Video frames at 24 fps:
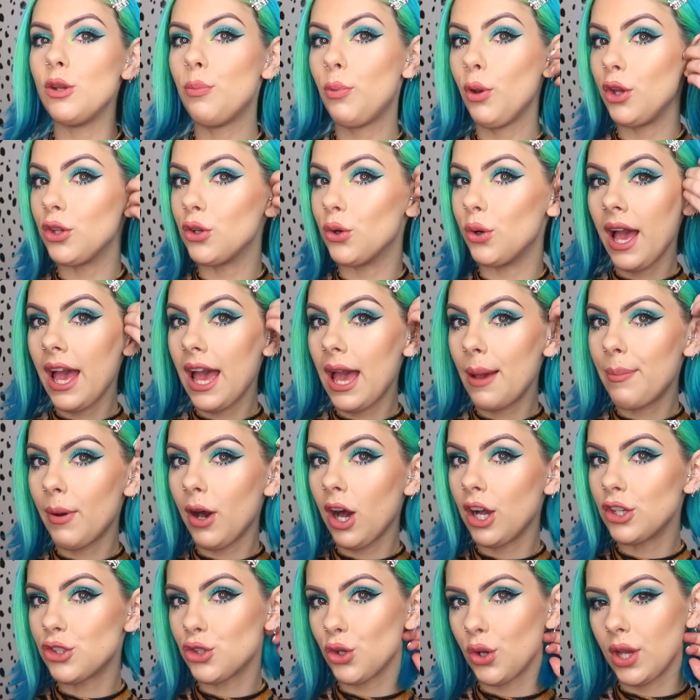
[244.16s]
you put your hair
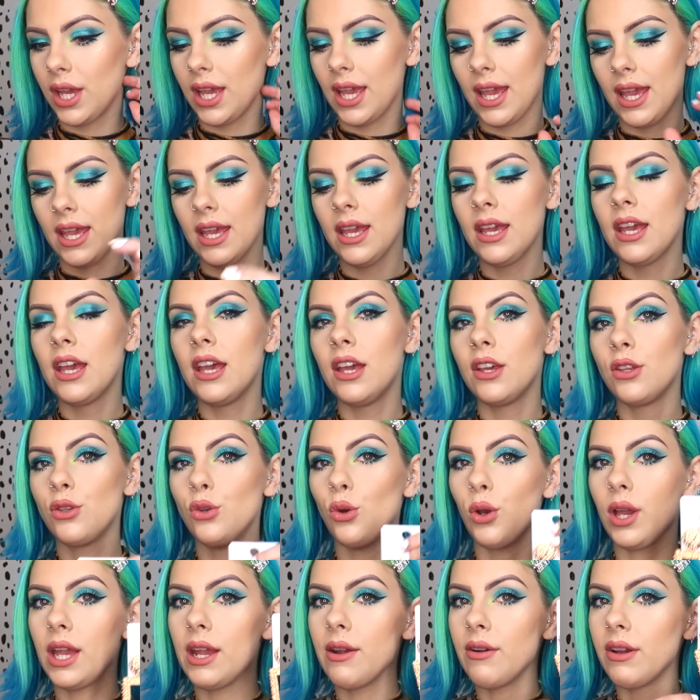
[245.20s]
behind your ear,
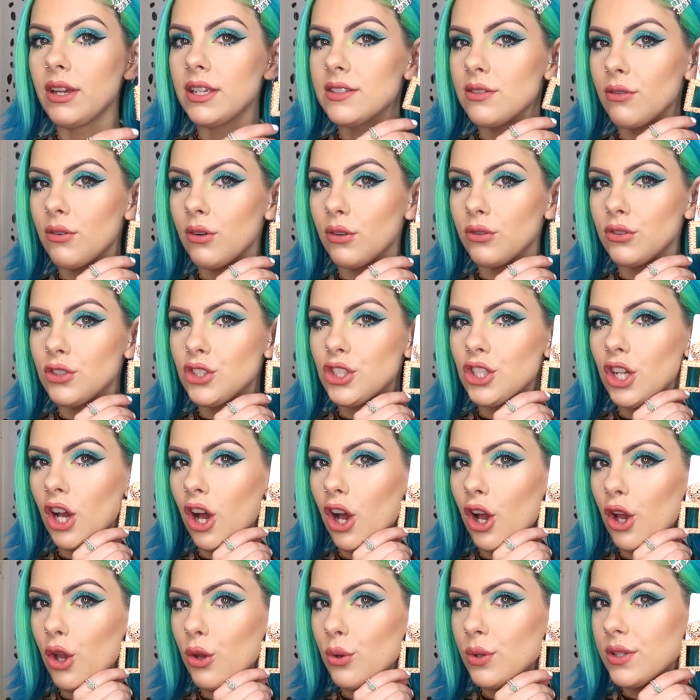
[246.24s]
your earrings are on
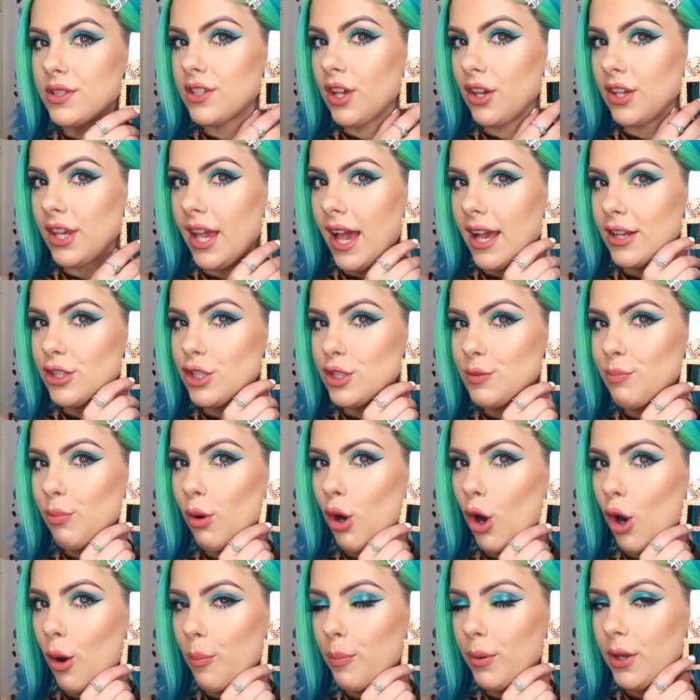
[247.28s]
show. So yeah, just
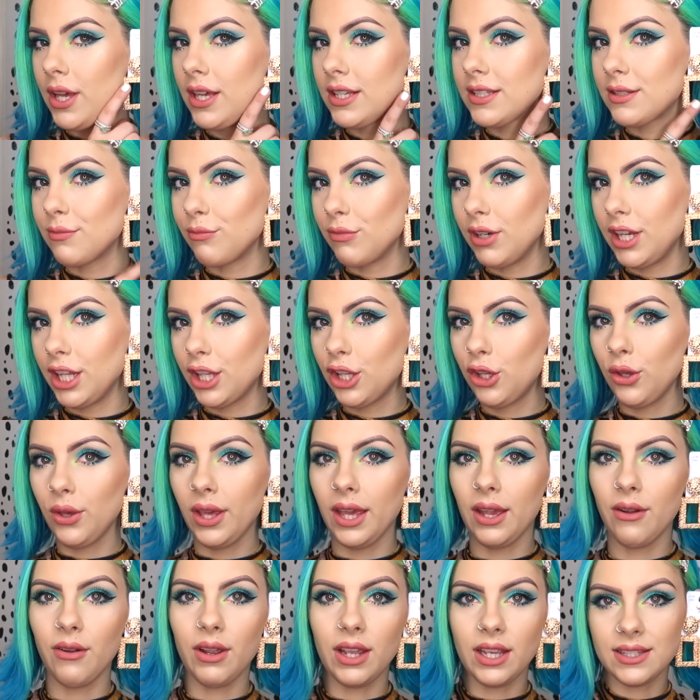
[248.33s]
pop some really cute
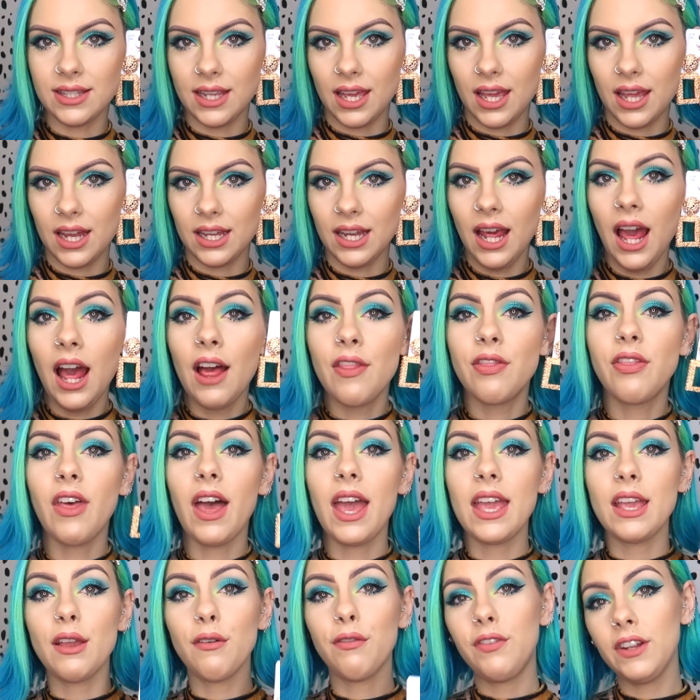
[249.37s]
earrings in.
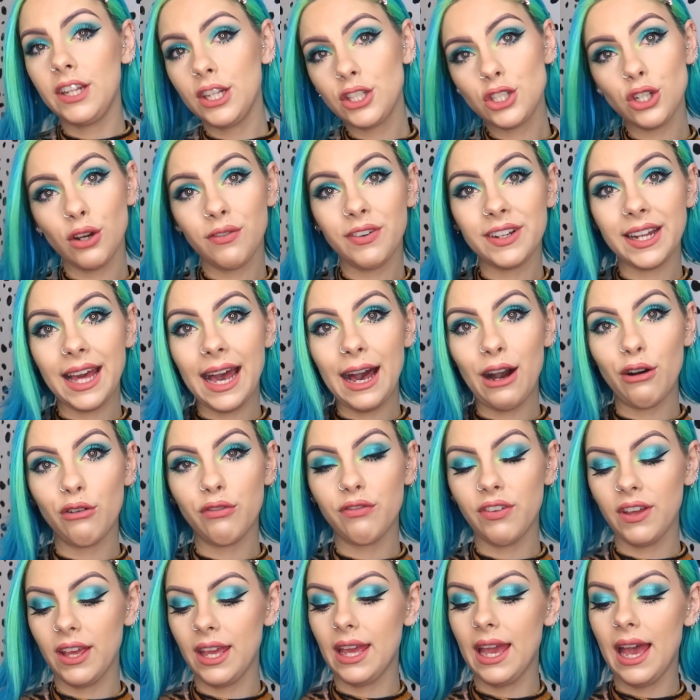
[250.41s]
They finish off an
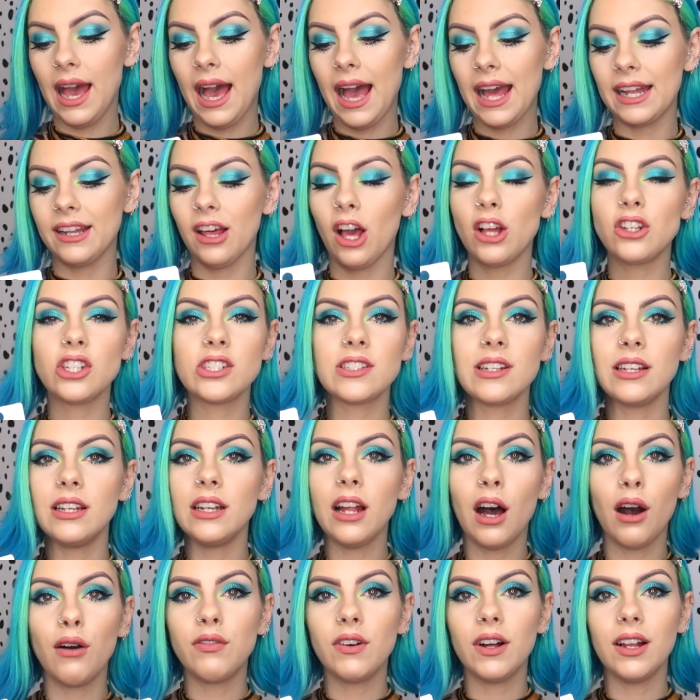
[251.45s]
outfit and I just
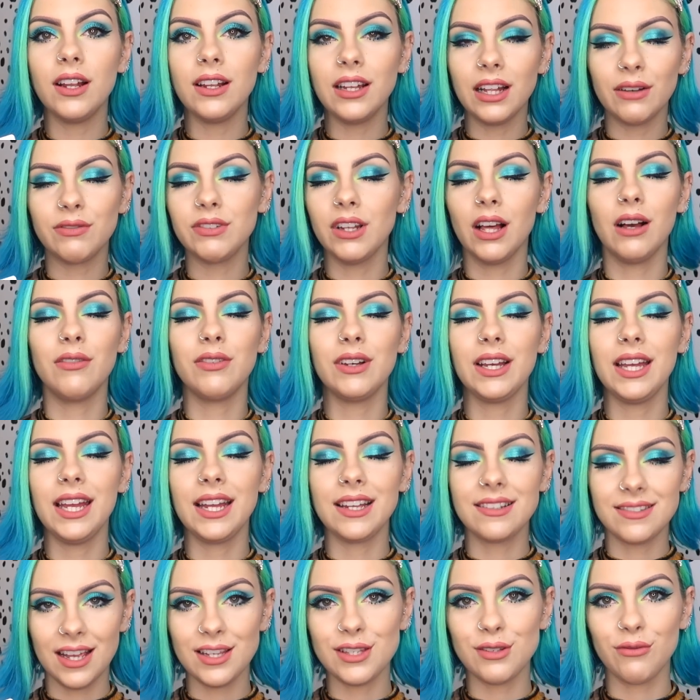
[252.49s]
love, love, love
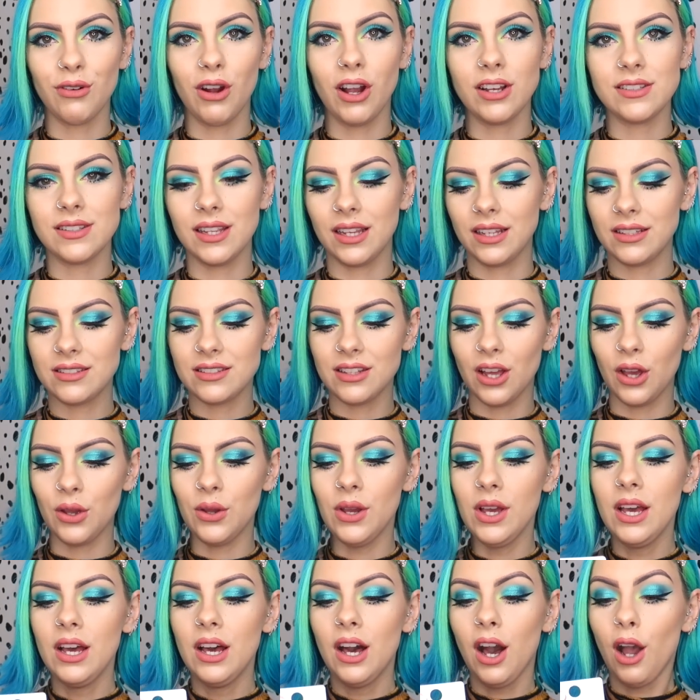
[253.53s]
accessorizing. So
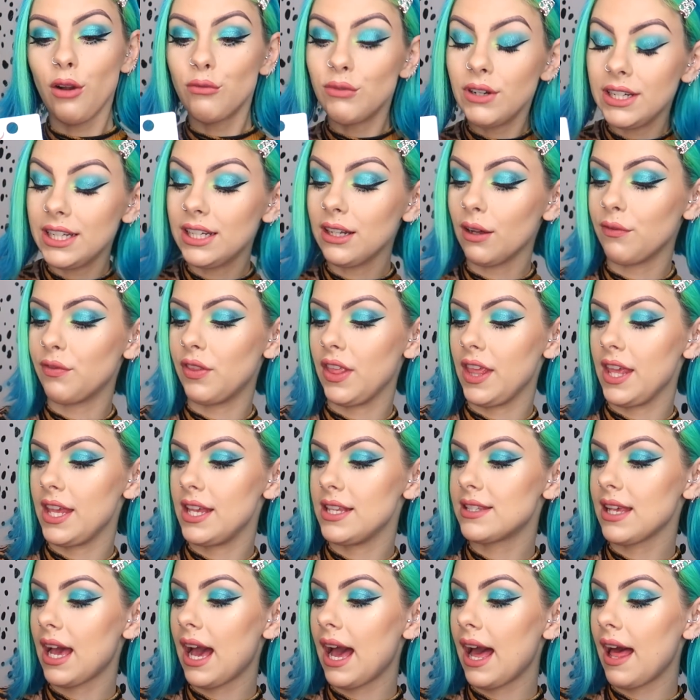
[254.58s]
I really love
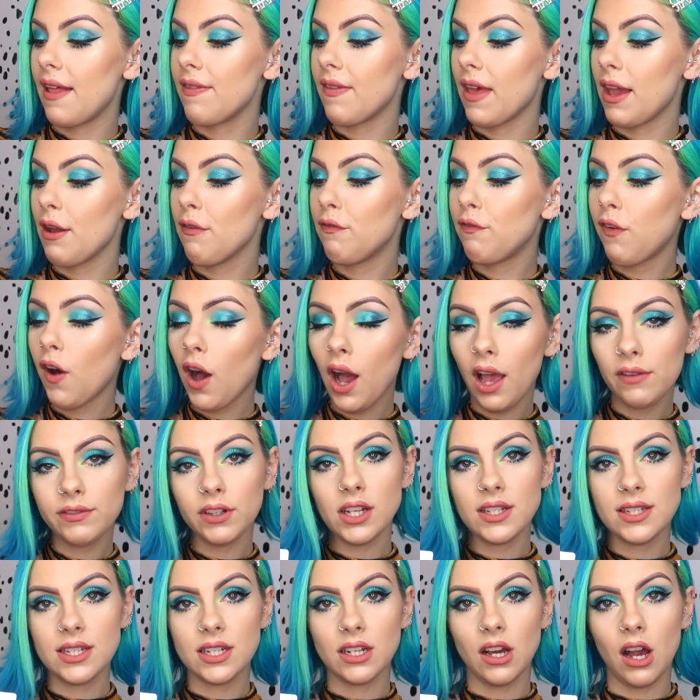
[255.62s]
these and they're
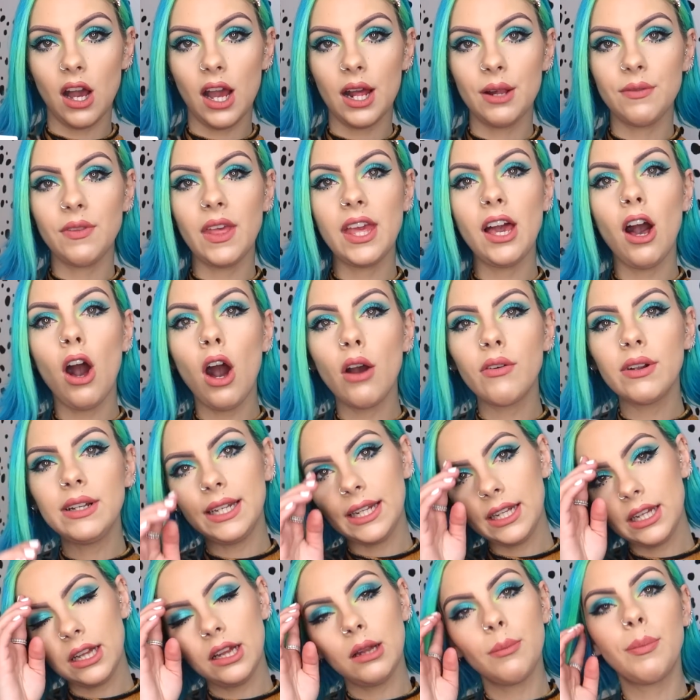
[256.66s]
$5.99. They are a
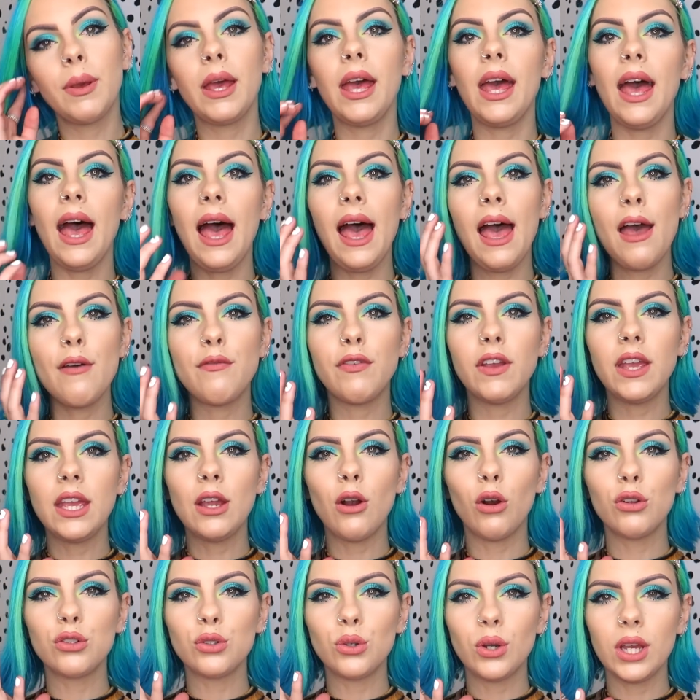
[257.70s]
little bit
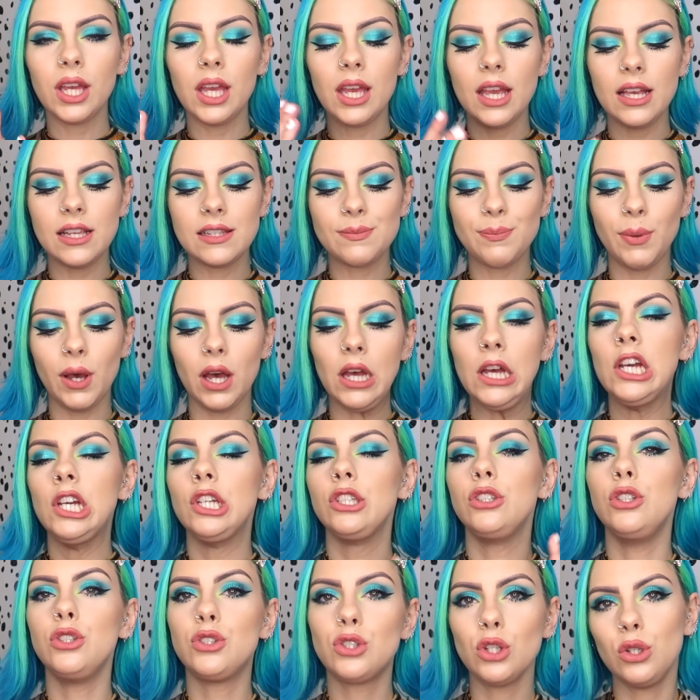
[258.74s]
heavy on your ears, but
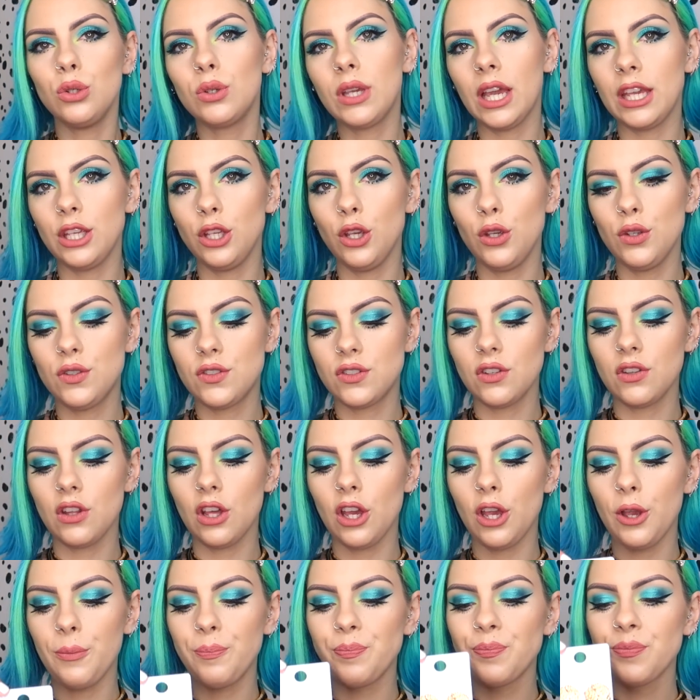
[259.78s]
you do get used to
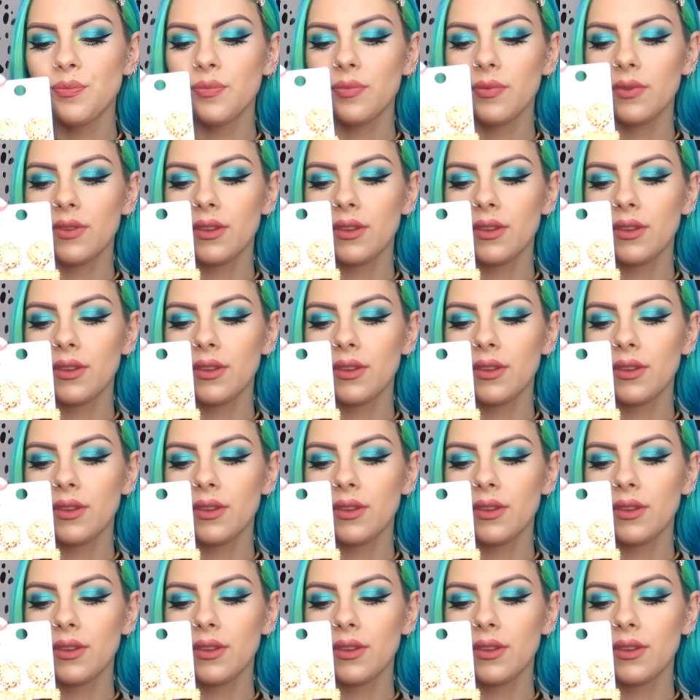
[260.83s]
them.